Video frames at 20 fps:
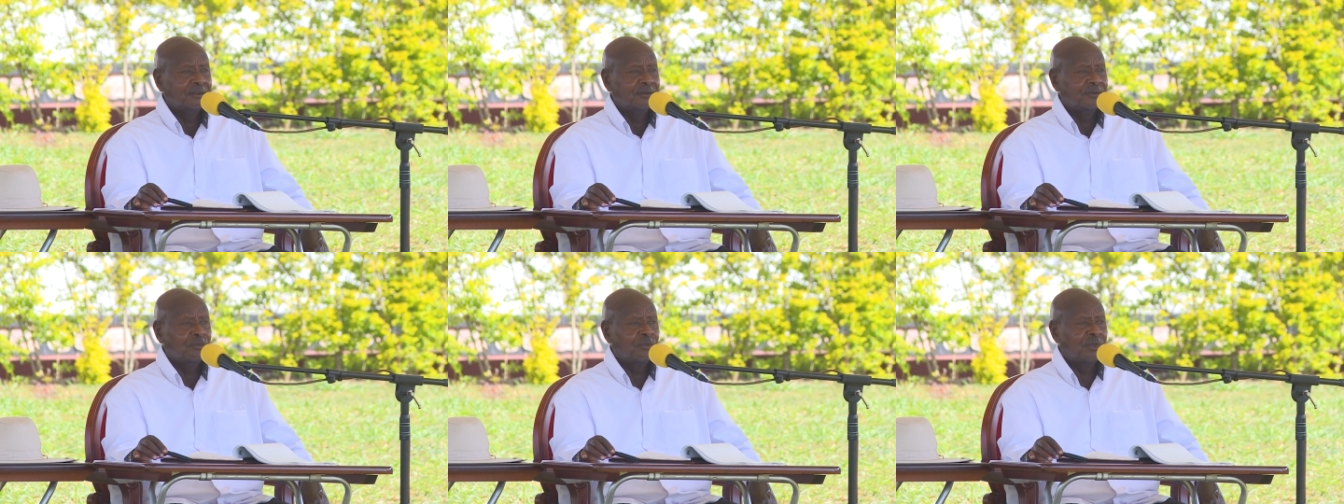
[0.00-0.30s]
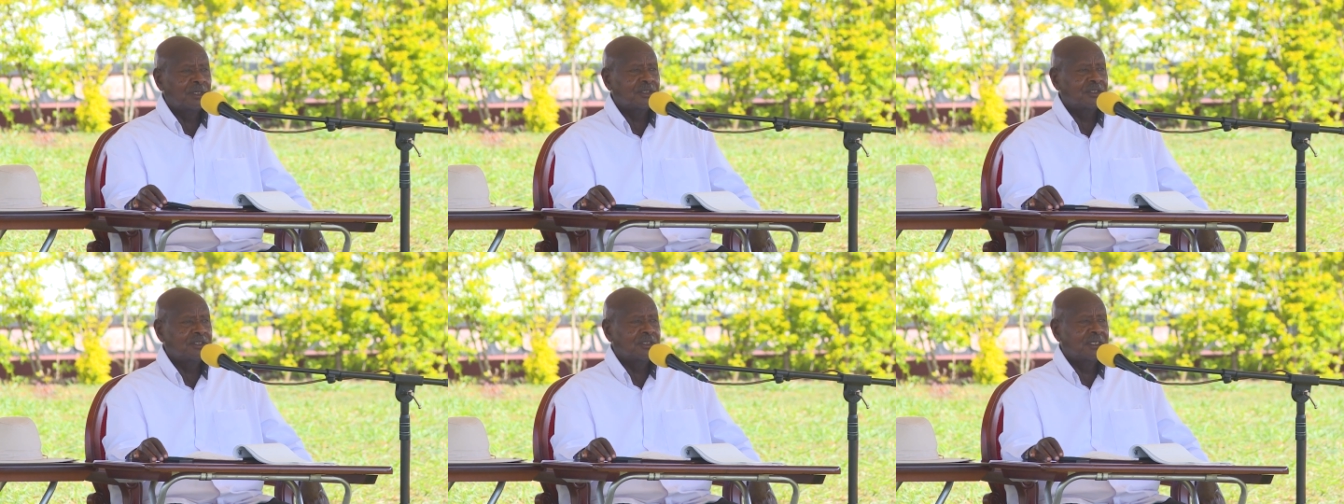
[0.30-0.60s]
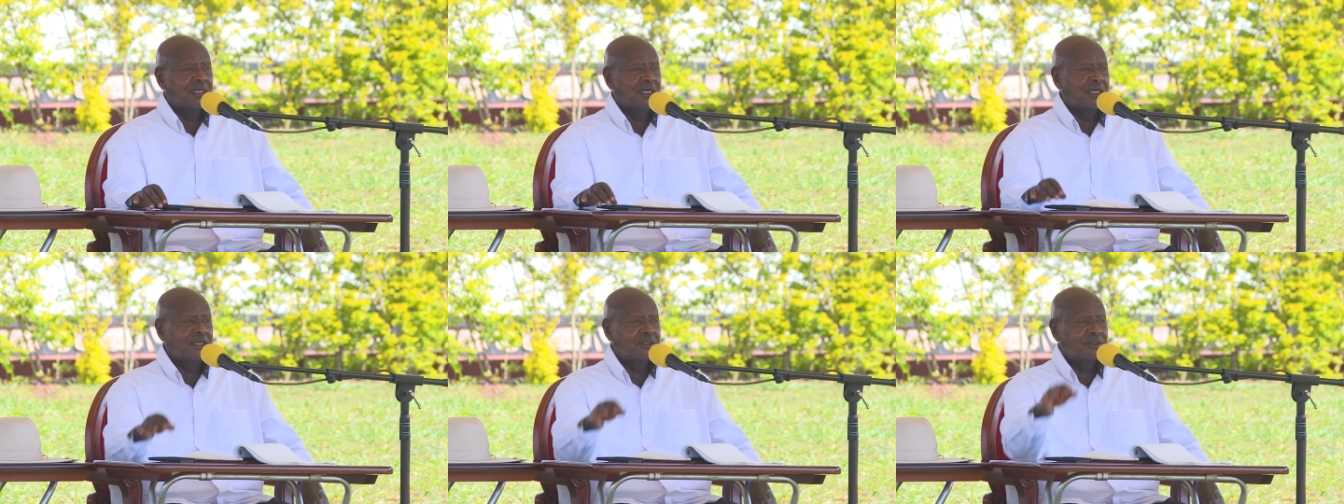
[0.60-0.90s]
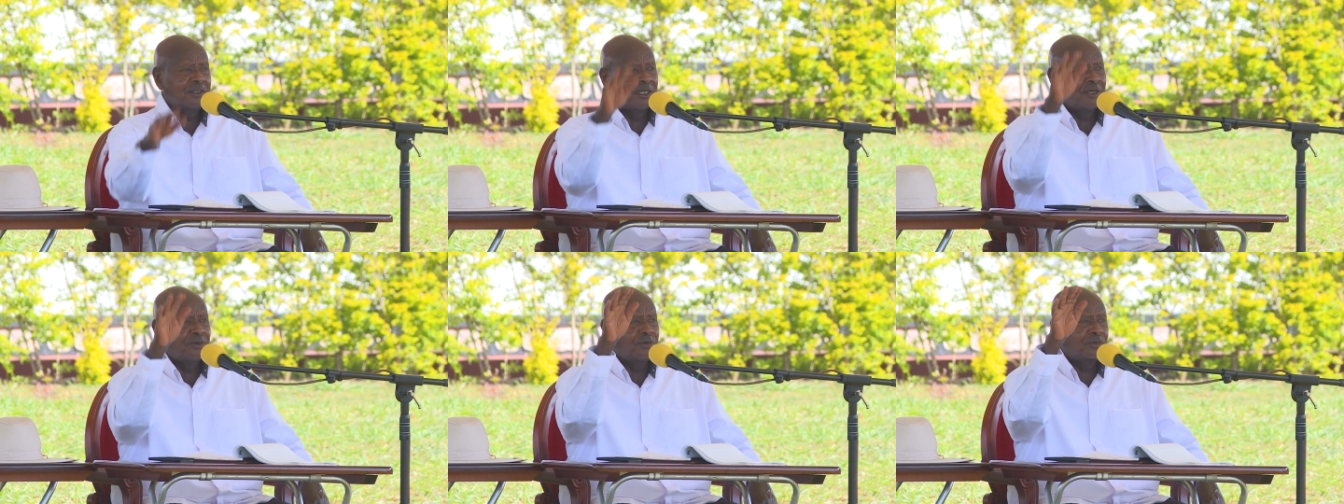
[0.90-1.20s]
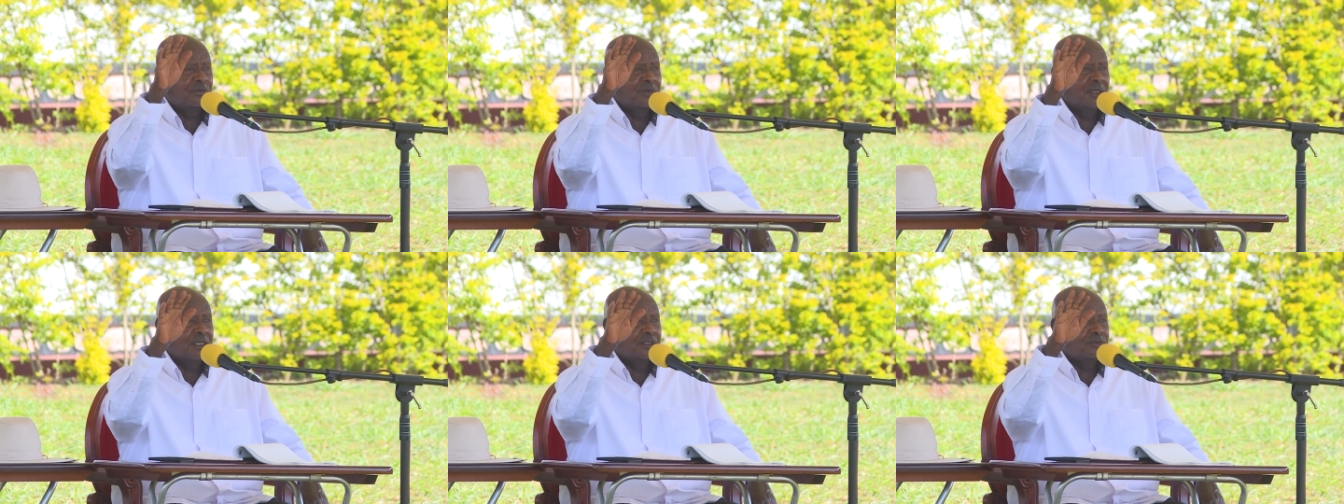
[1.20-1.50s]
One year they are all
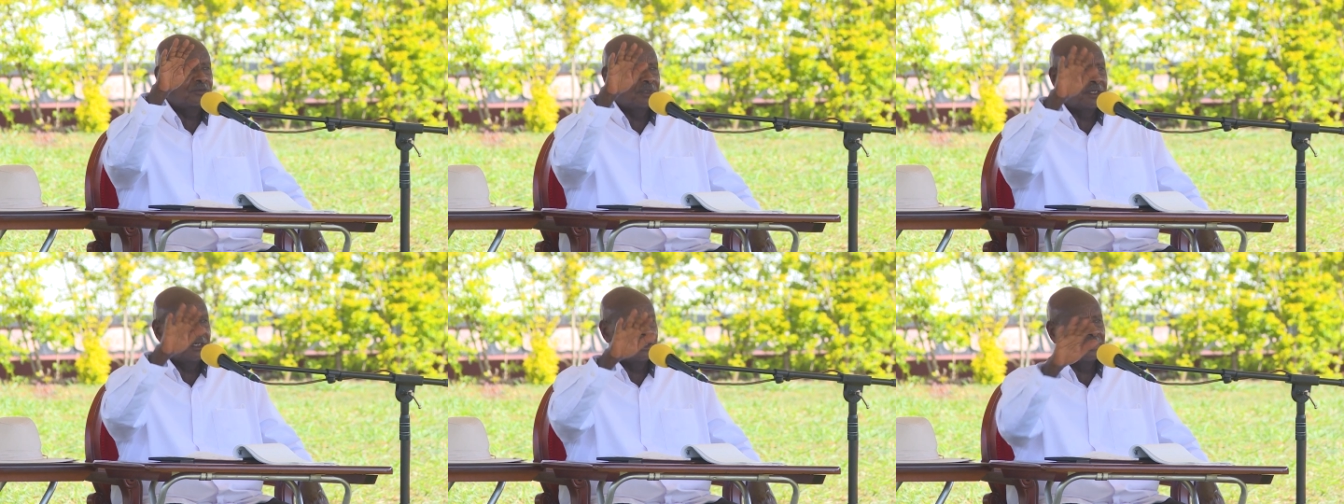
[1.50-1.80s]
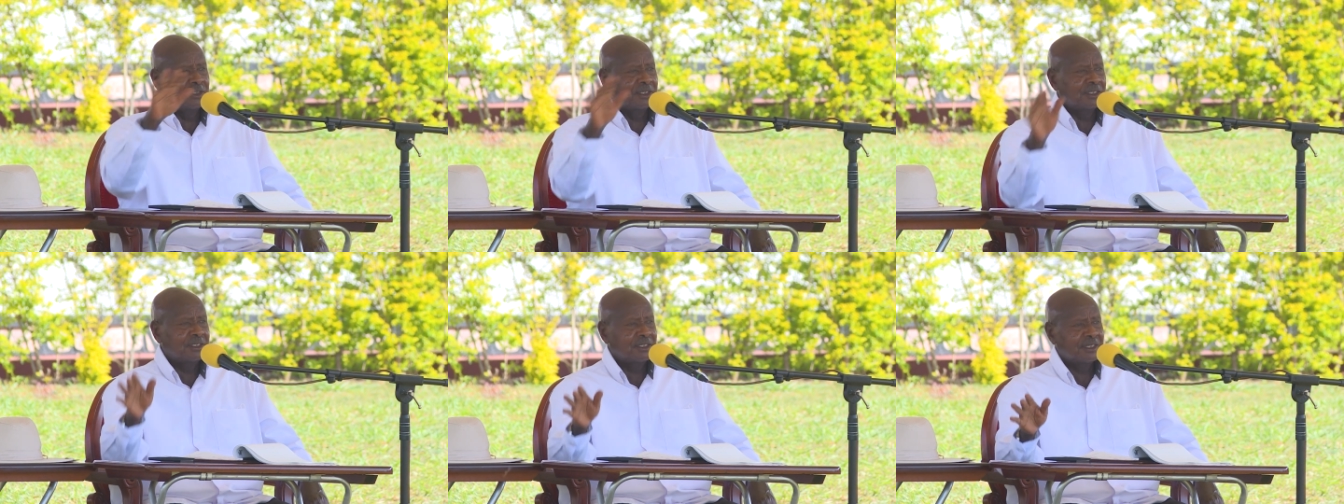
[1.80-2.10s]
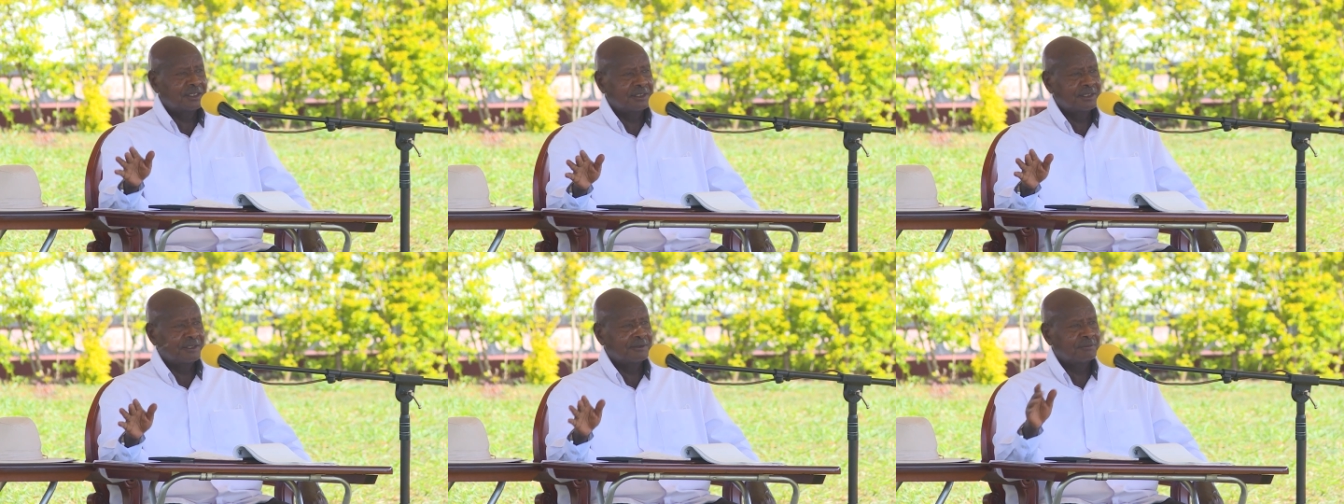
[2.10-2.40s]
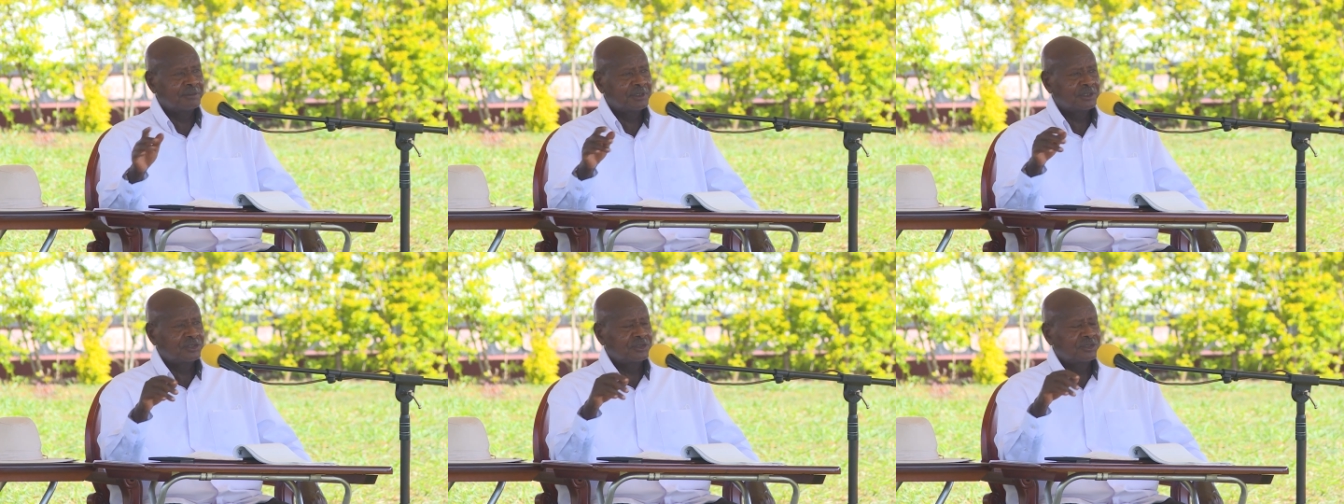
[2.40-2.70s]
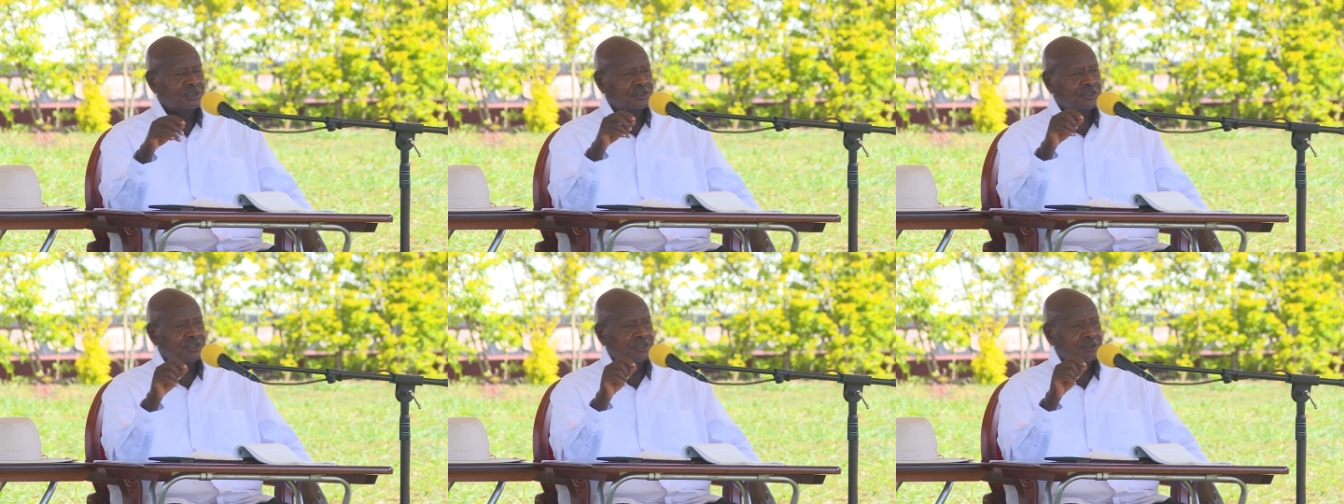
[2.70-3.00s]
right, another year, but
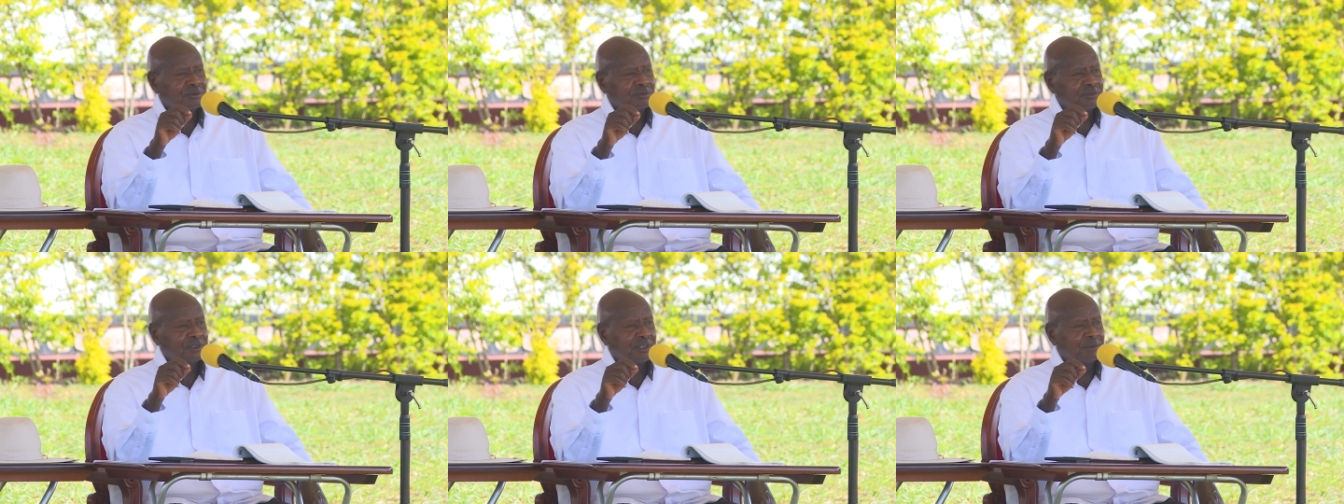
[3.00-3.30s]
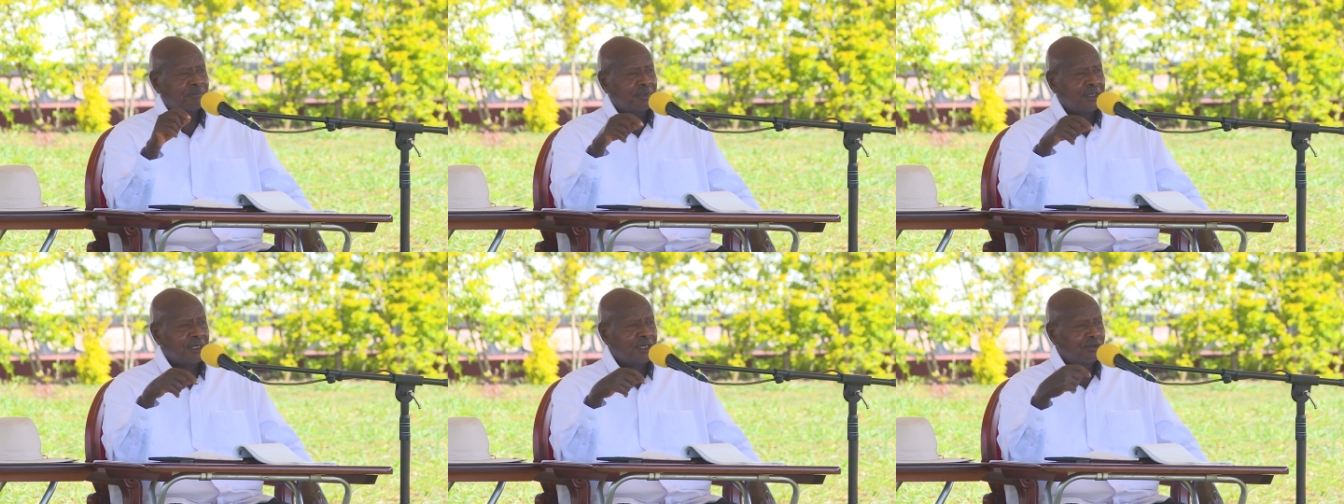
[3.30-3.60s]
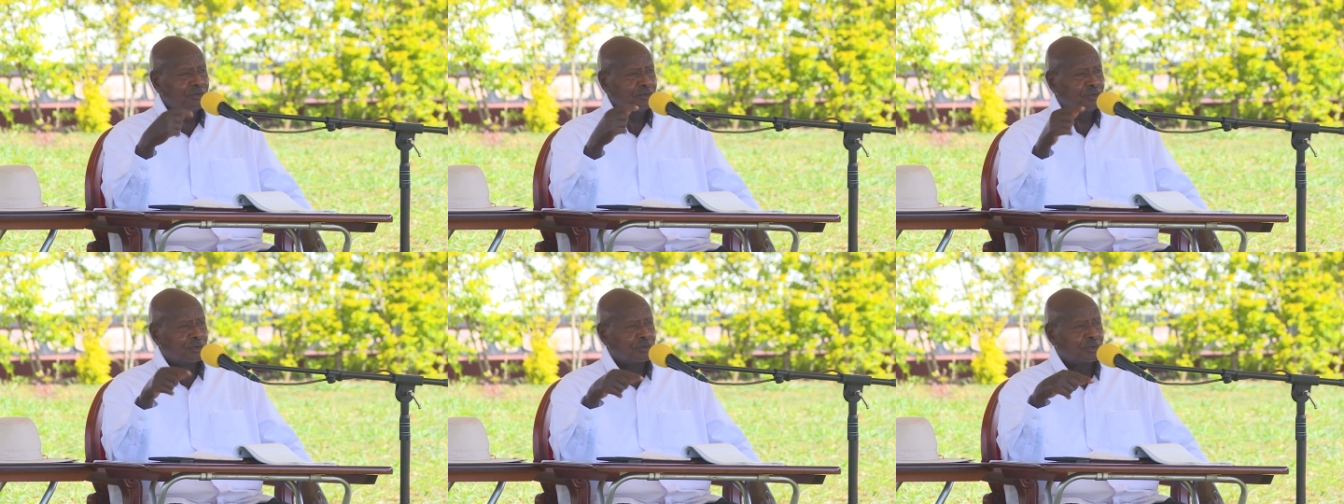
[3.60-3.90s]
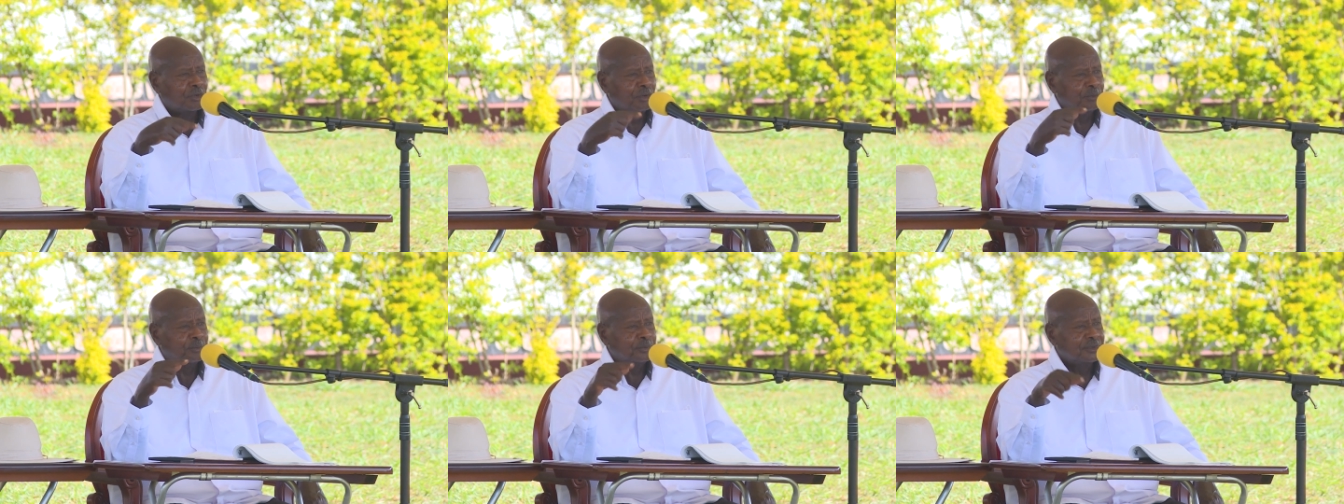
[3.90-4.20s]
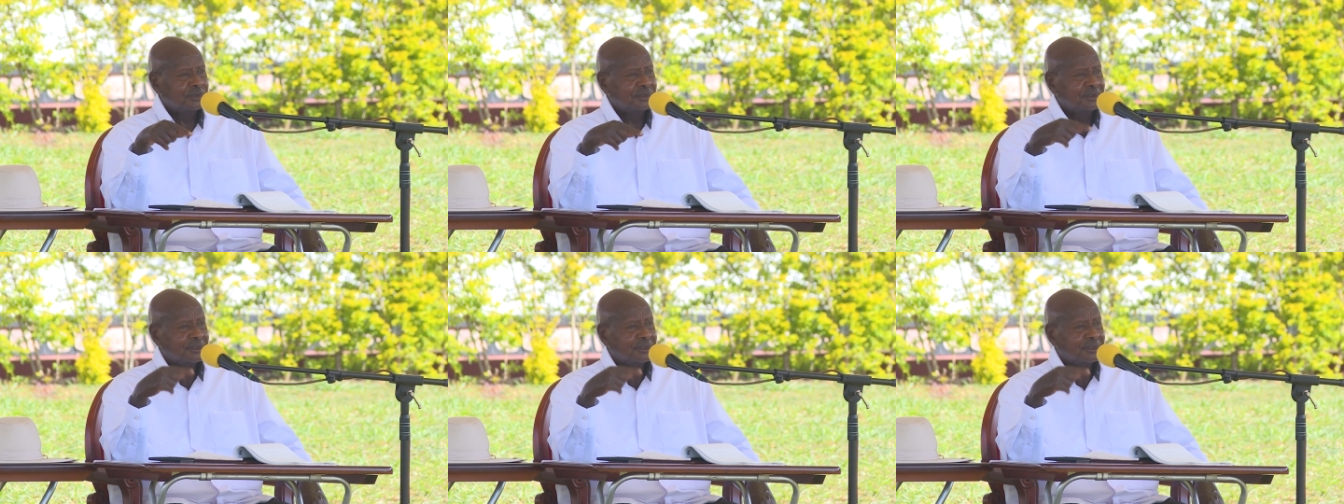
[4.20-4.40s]
the perennial crops,